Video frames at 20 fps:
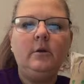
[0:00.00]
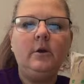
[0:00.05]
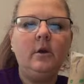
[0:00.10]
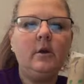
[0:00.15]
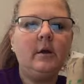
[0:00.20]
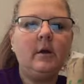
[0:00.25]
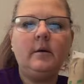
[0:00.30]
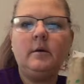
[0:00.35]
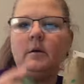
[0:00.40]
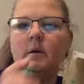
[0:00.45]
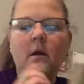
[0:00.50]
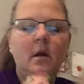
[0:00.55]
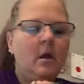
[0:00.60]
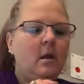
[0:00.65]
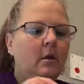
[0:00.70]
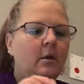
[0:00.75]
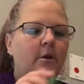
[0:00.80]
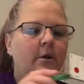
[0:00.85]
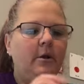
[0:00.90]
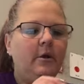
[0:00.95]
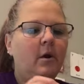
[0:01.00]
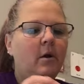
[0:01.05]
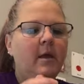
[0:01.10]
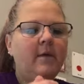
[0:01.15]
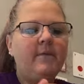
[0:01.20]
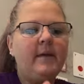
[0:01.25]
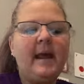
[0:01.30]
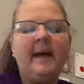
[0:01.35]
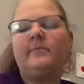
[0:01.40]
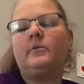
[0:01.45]
You can you don't
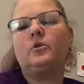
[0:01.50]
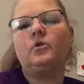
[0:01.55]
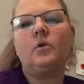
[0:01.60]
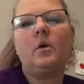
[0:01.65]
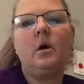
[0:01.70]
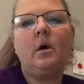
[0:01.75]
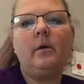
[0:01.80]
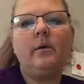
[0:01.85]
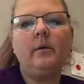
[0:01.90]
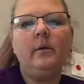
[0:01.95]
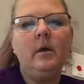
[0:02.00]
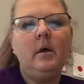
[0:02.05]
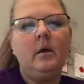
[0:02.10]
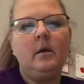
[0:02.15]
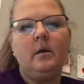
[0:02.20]
even have to draw,